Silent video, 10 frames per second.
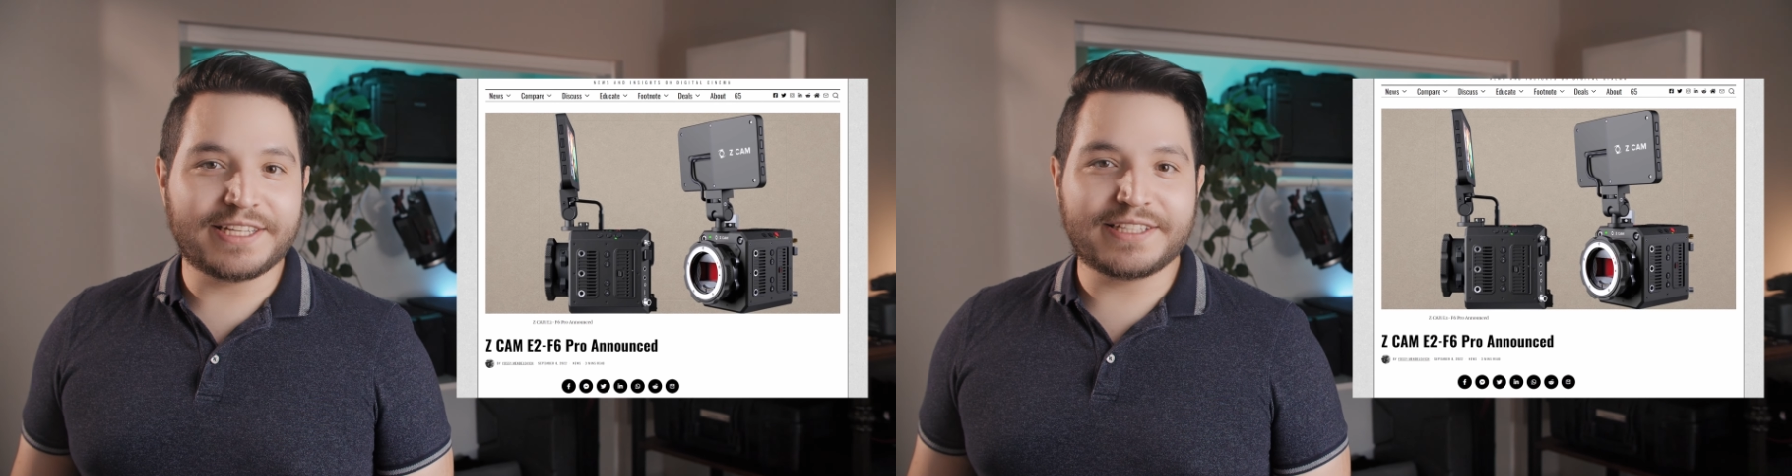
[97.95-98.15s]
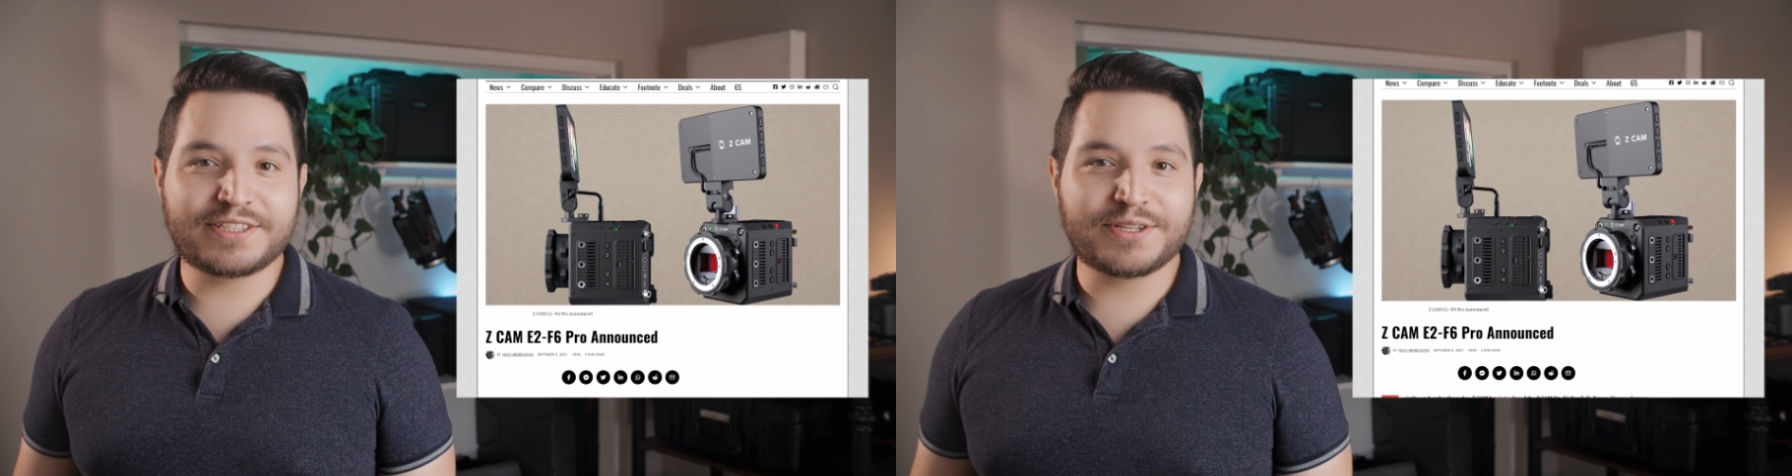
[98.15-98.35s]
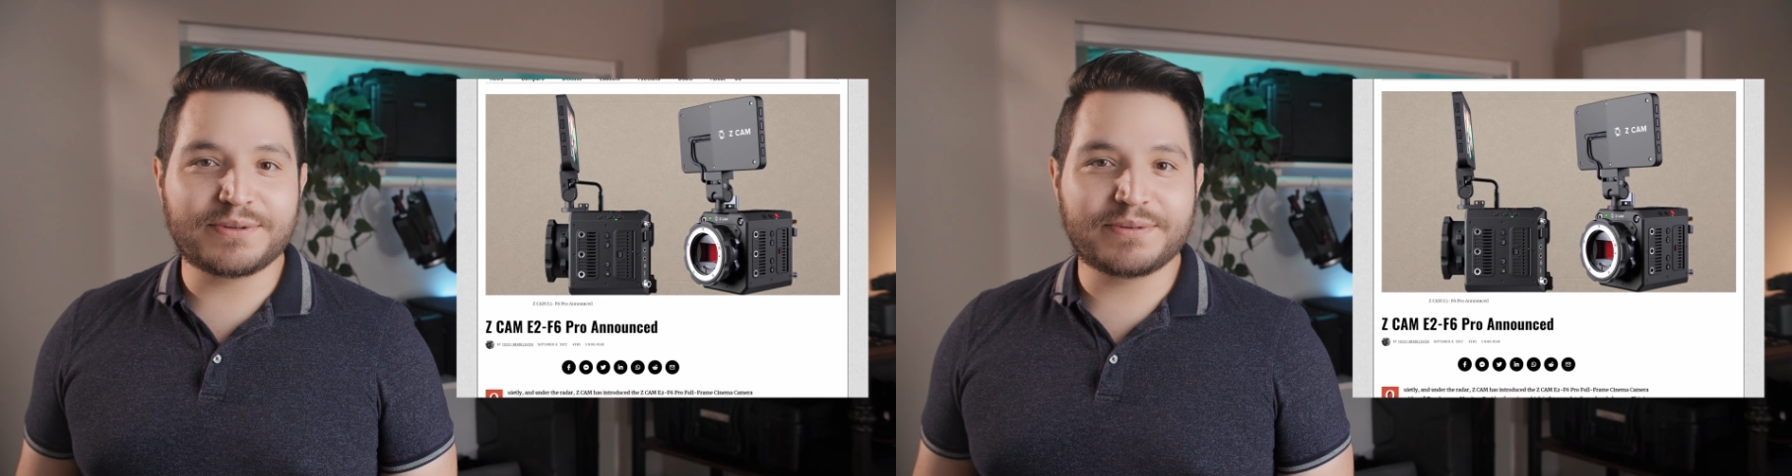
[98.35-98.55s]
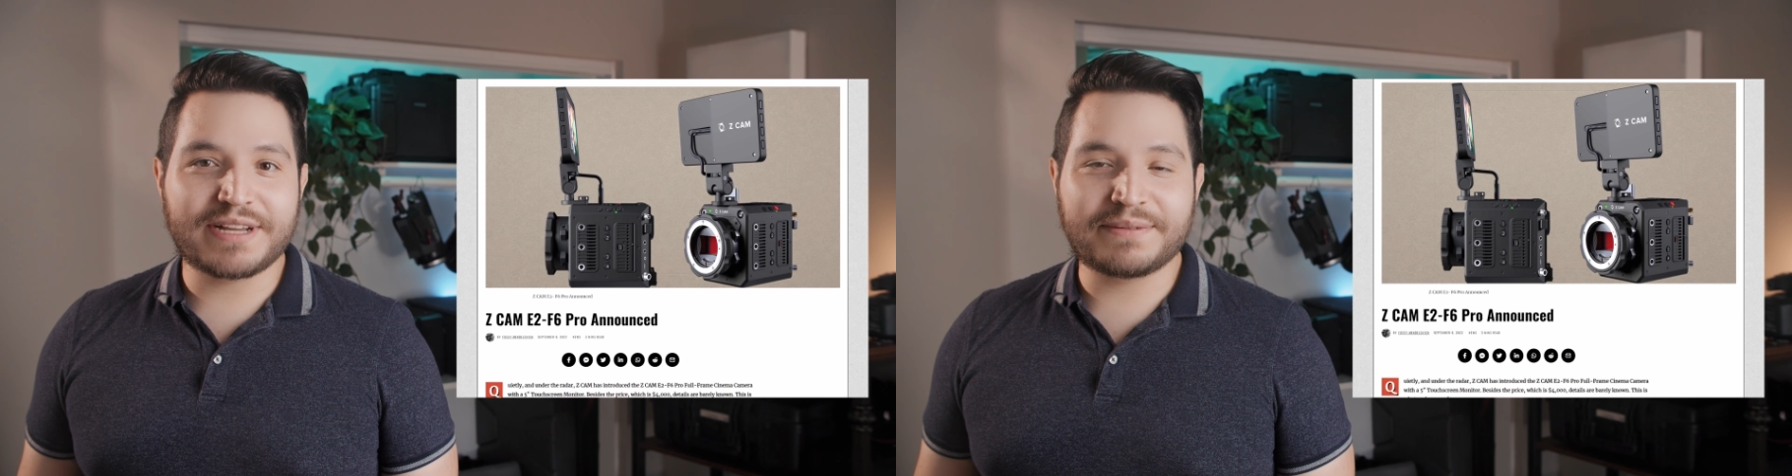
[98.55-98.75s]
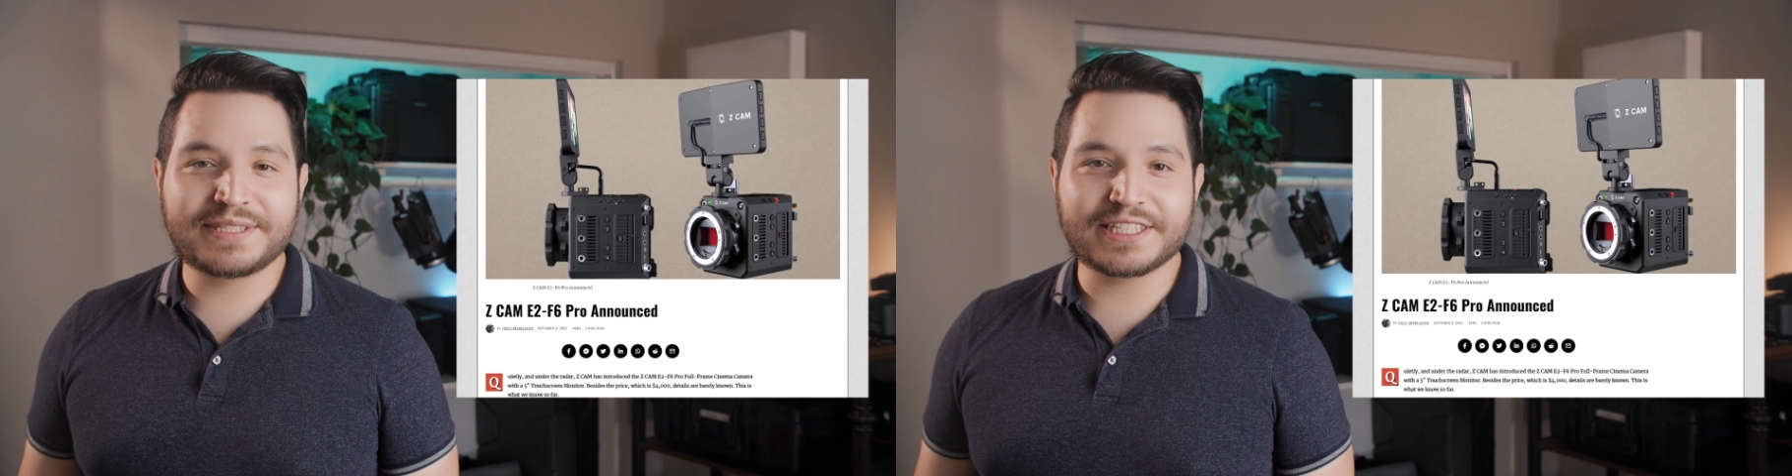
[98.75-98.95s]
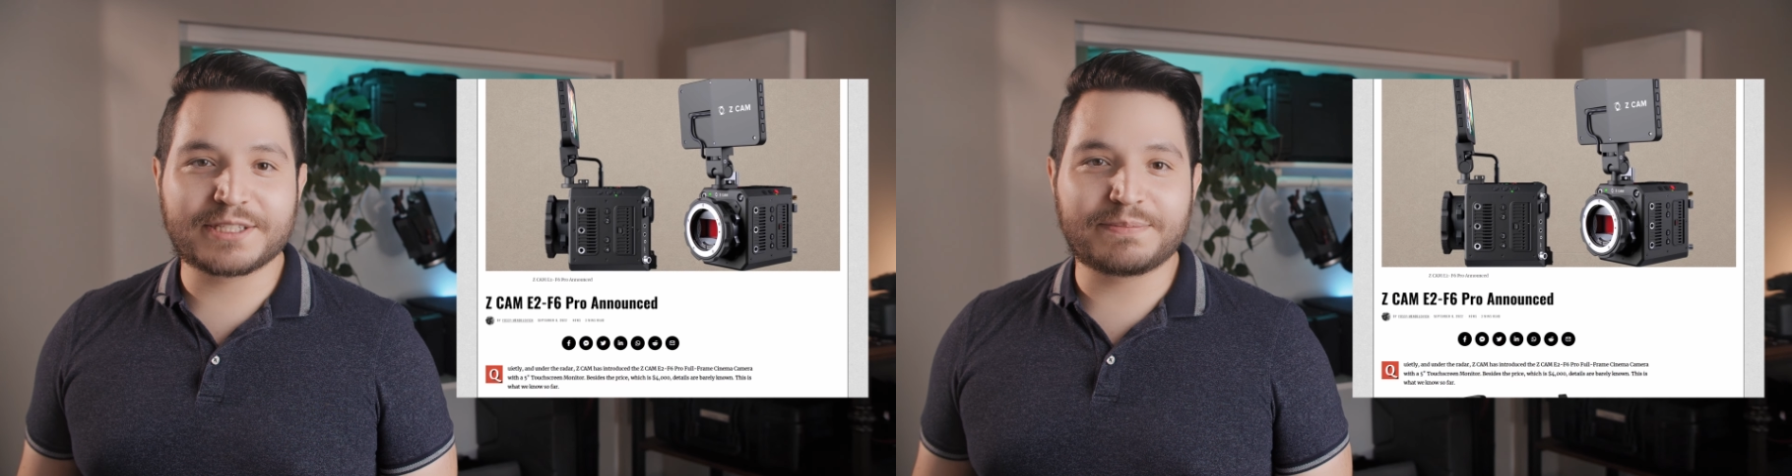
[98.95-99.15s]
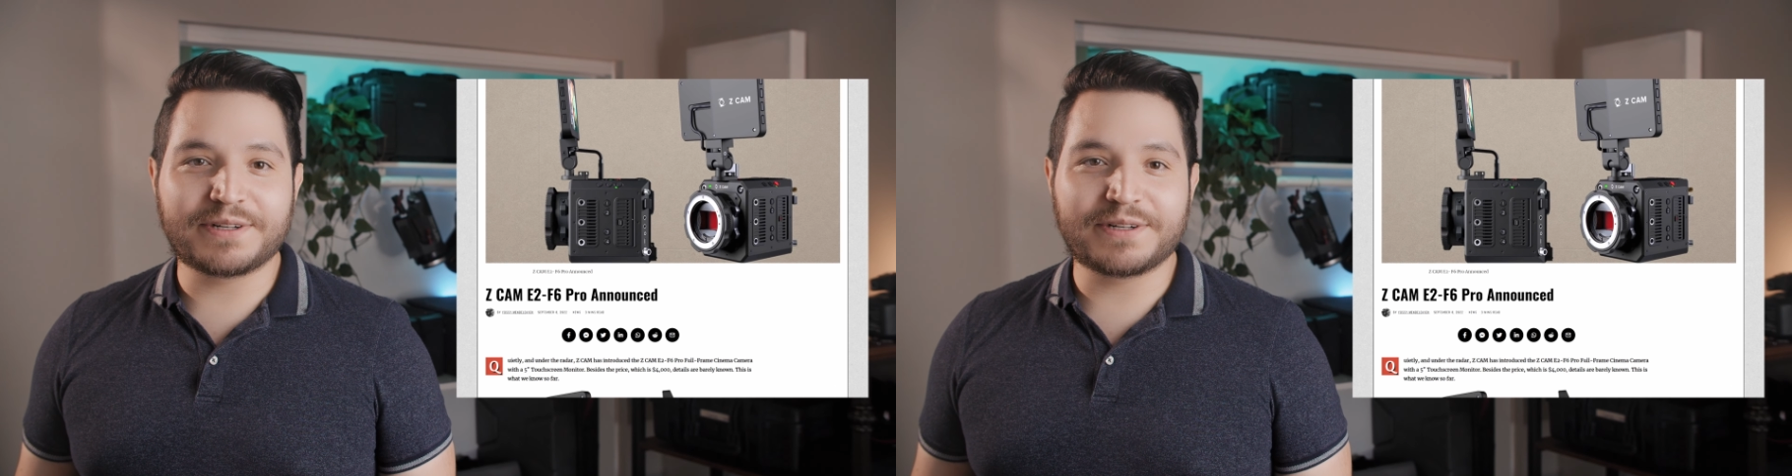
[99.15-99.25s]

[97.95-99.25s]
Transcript: E2 F6